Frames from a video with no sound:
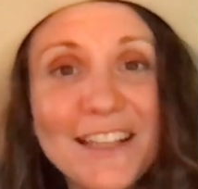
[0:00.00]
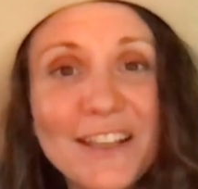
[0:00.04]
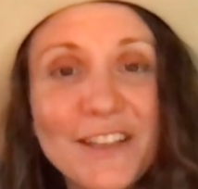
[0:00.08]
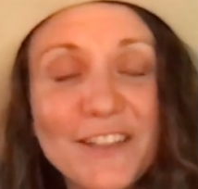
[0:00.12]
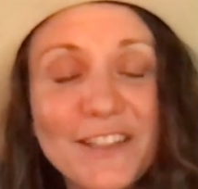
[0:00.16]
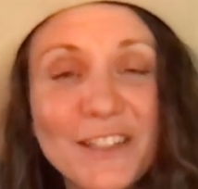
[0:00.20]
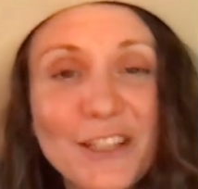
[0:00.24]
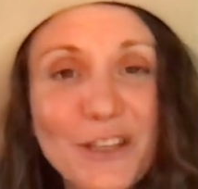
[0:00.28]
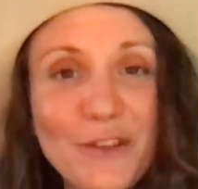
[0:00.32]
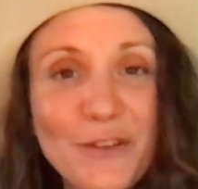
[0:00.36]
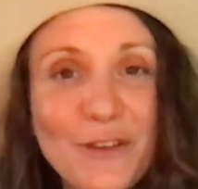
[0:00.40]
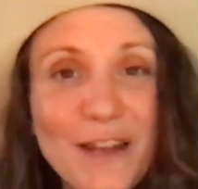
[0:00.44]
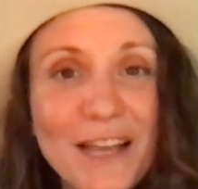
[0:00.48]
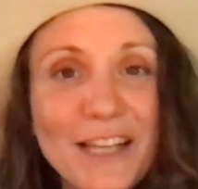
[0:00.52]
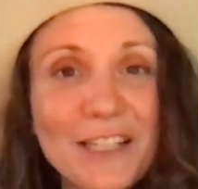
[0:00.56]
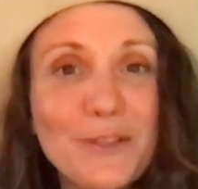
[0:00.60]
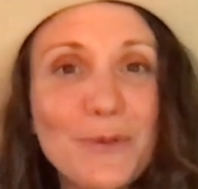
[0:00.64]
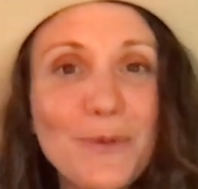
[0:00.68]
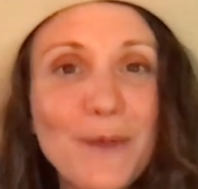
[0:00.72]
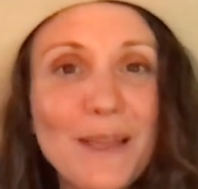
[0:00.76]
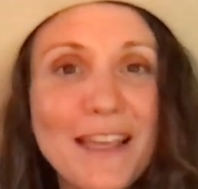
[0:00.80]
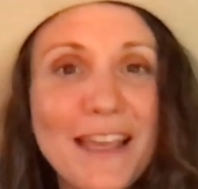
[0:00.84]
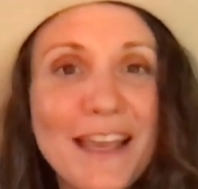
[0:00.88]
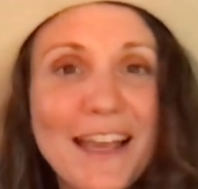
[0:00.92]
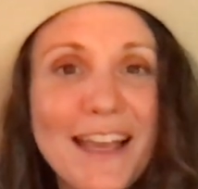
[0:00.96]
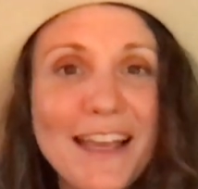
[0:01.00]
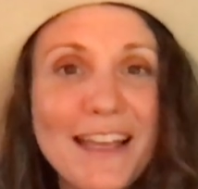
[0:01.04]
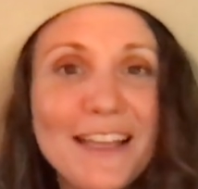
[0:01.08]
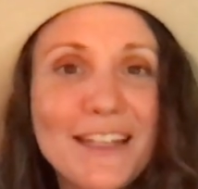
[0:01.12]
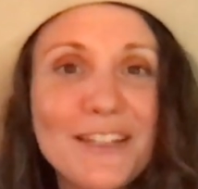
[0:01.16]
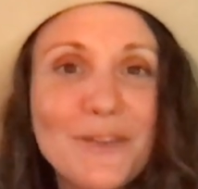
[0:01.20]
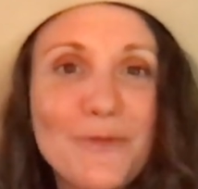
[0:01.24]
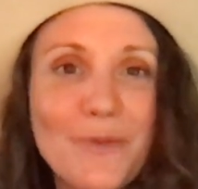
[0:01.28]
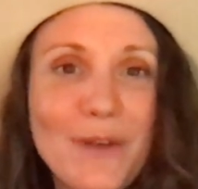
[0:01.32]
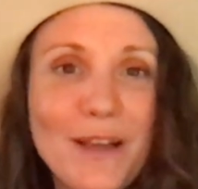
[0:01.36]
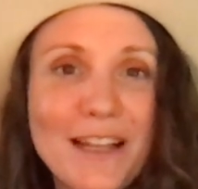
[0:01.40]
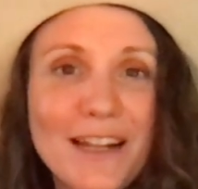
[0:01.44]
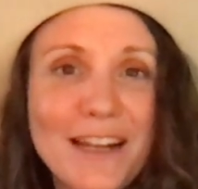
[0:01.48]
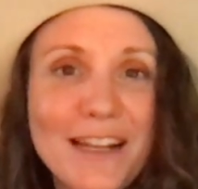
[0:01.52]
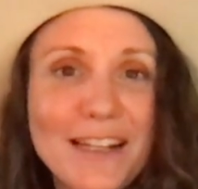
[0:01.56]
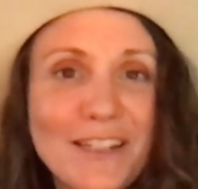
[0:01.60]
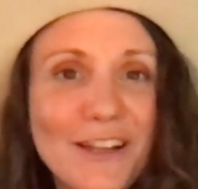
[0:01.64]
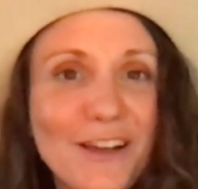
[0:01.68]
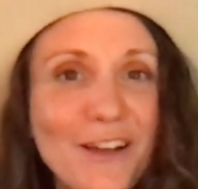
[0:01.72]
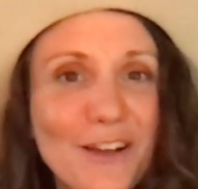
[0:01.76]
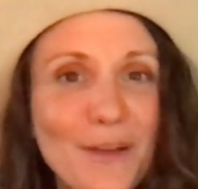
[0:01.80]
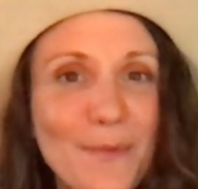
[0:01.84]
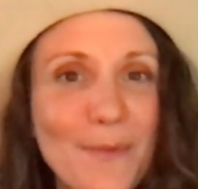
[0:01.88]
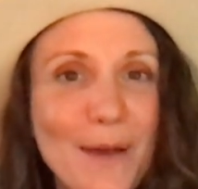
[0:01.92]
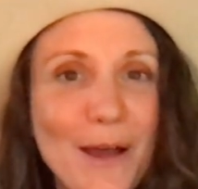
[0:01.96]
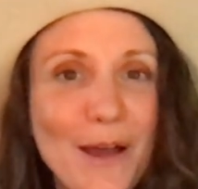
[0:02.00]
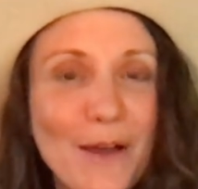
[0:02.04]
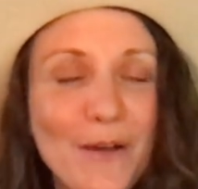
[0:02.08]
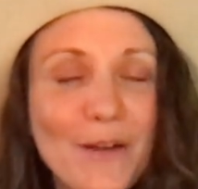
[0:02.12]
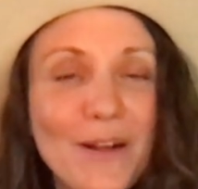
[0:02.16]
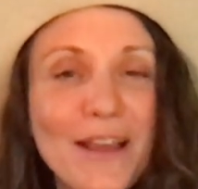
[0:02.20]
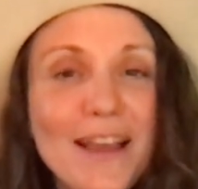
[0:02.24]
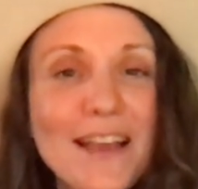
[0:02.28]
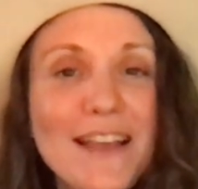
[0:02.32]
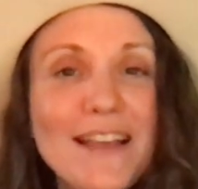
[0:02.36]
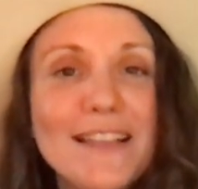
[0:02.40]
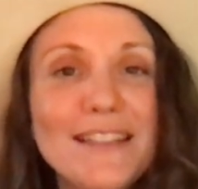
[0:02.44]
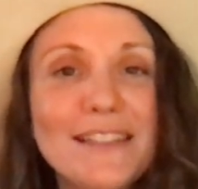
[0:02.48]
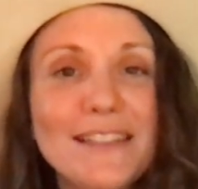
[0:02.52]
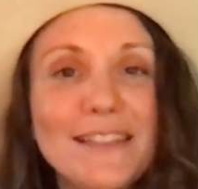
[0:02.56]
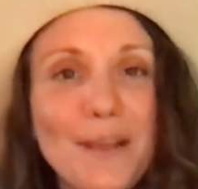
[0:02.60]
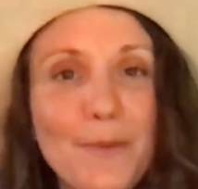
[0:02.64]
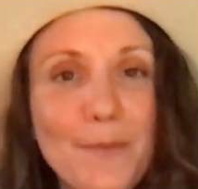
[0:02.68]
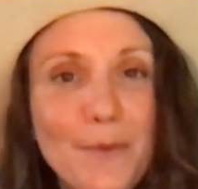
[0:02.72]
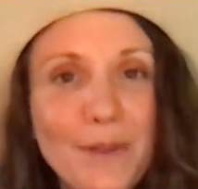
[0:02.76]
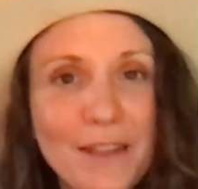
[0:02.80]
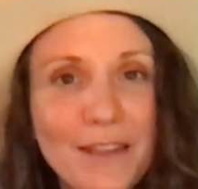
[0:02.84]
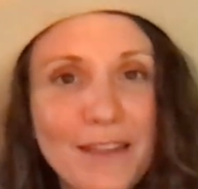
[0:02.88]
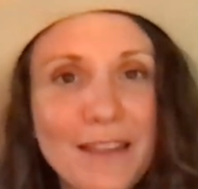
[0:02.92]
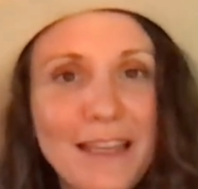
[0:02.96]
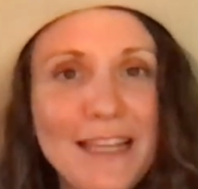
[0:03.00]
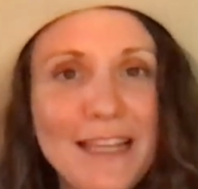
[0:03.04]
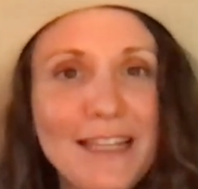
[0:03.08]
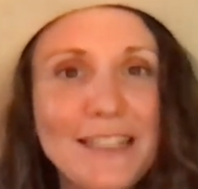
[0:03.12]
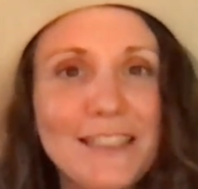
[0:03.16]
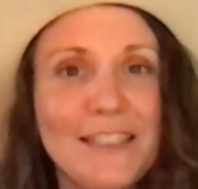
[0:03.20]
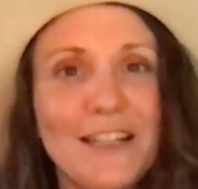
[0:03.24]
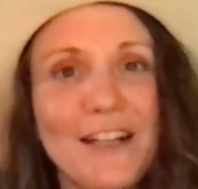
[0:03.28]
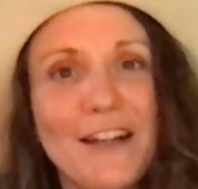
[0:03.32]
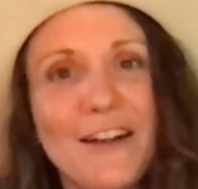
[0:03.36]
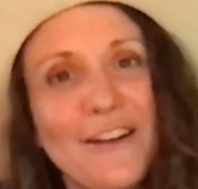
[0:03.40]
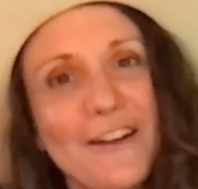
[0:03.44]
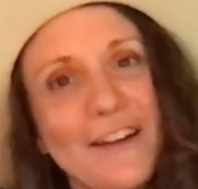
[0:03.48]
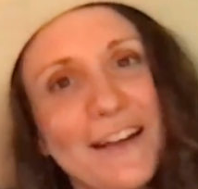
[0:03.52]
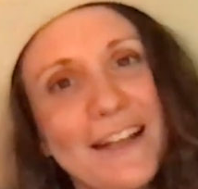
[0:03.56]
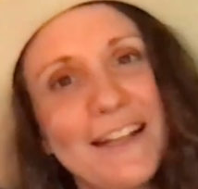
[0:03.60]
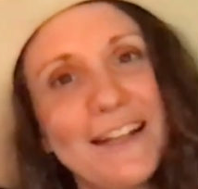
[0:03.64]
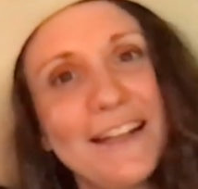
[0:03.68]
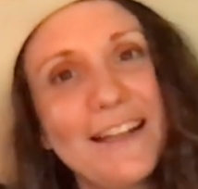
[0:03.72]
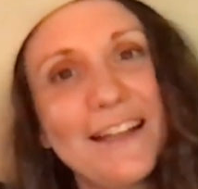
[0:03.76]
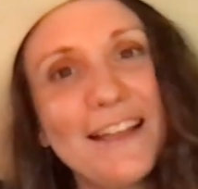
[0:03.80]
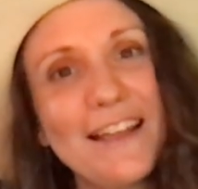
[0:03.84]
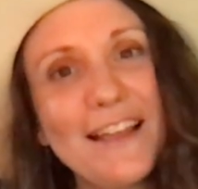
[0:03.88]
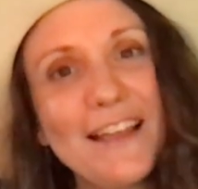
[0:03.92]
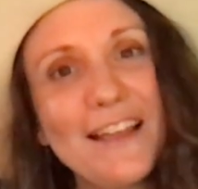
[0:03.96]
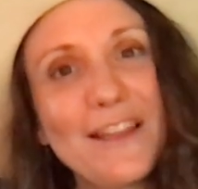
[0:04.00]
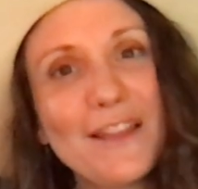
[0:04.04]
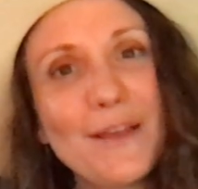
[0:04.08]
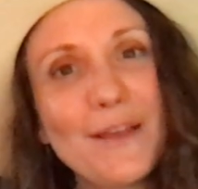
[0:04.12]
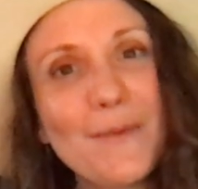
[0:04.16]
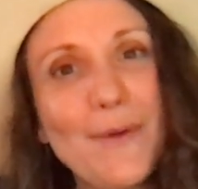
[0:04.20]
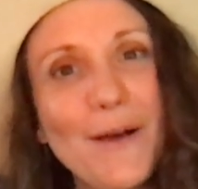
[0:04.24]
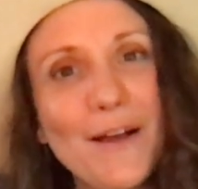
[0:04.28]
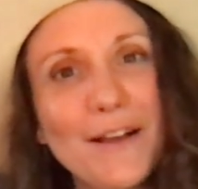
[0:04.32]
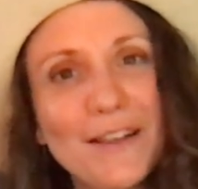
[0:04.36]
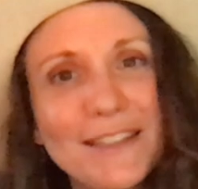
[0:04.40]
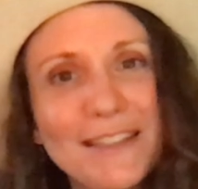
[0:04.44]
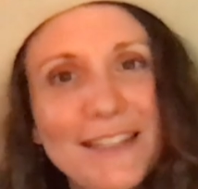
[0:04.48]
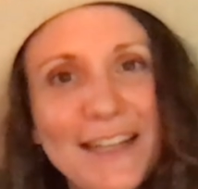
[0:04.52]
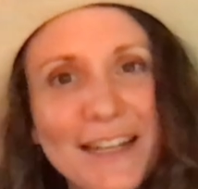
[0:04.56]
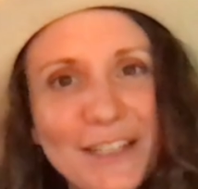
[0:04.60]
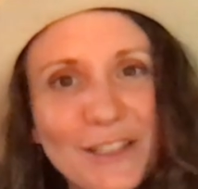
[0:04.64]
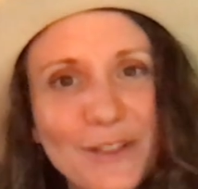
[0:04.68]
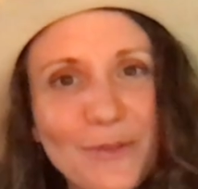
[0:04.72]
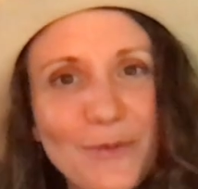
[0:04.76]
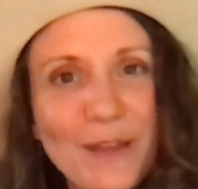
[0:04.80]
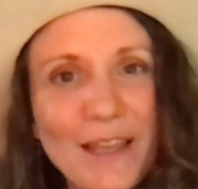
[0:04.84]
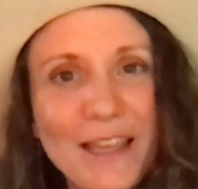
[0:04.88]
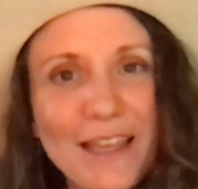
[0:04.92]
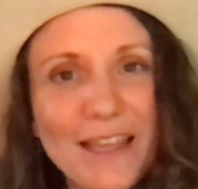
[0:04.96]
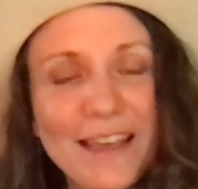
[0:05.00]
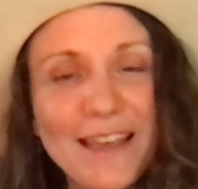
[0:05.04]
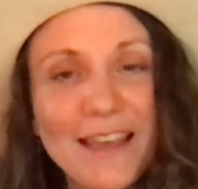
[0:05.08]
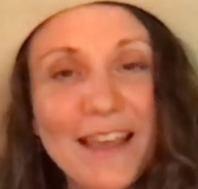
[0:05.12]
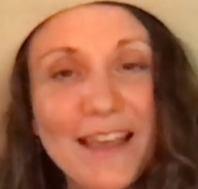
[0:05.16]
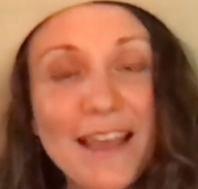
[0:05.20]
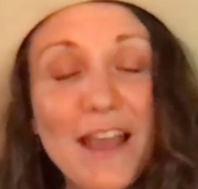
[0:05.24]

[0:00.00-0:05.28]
I'll see you next weekend when I talk about some of the things that are in the box next week.